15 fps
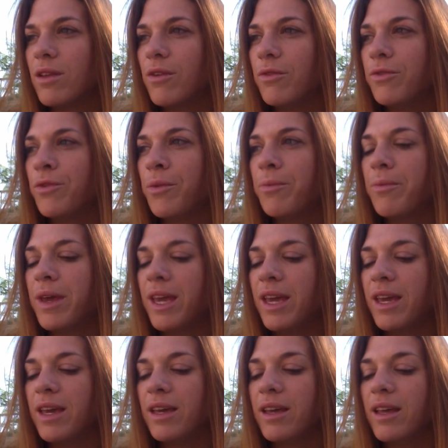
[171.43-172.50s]
For
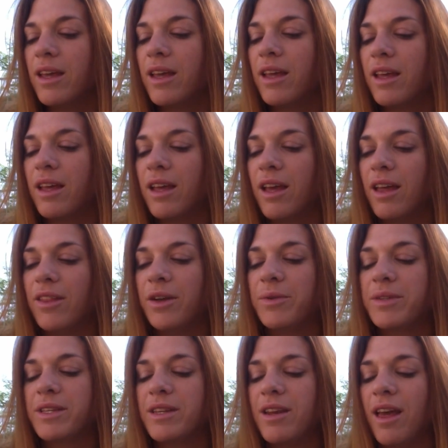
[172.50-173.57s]
me, there
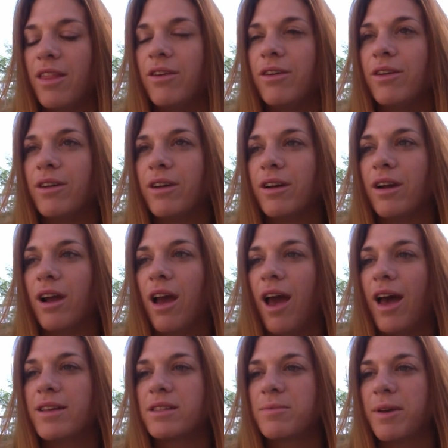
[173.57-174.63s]
was another
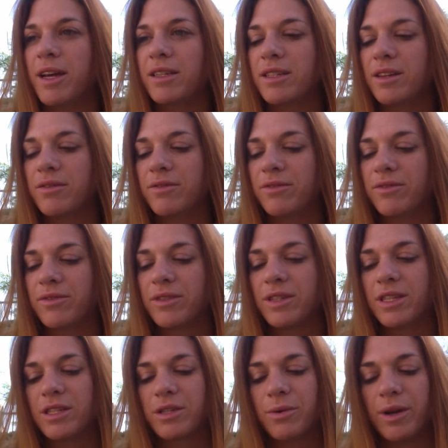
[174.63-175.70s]
aspect of
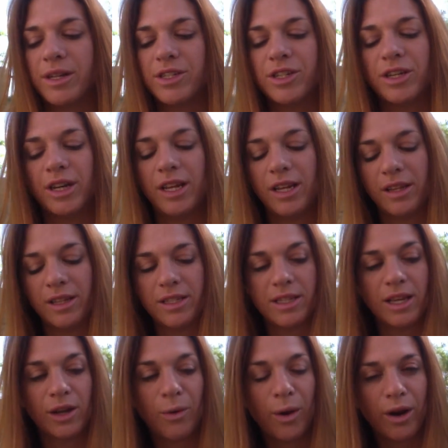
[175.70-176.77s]
this questioning, this
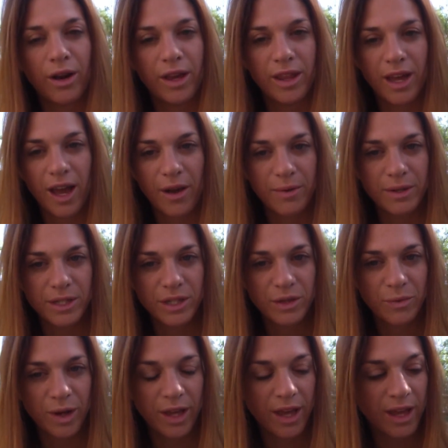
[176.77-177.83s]
inquiry that I was
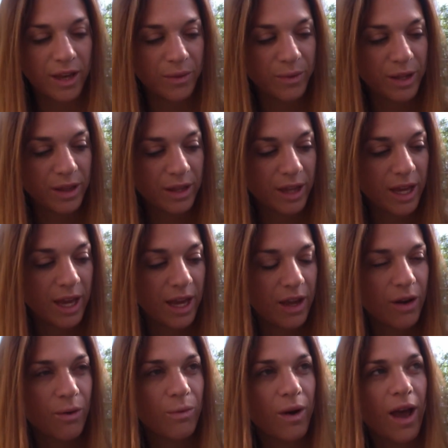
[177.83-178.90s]
in with Keeg
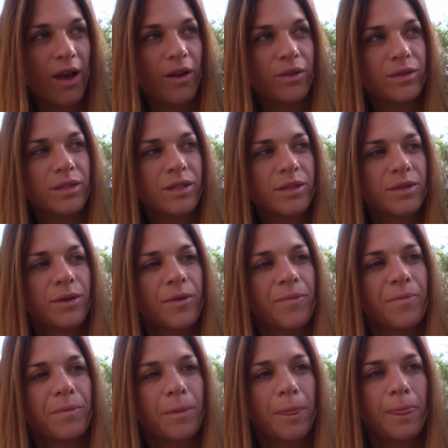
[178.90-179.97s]
around
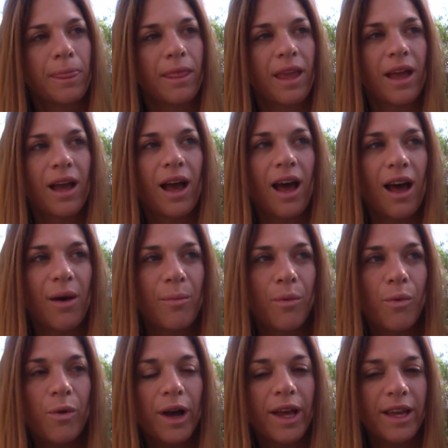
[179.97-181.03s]

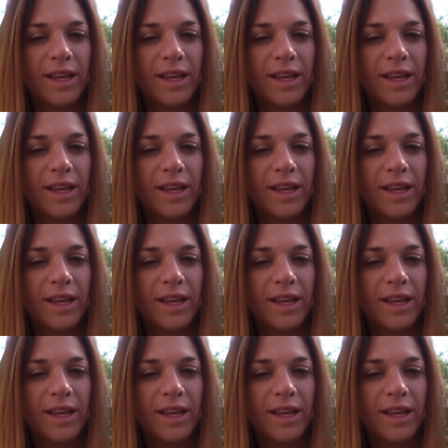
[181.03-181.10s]
what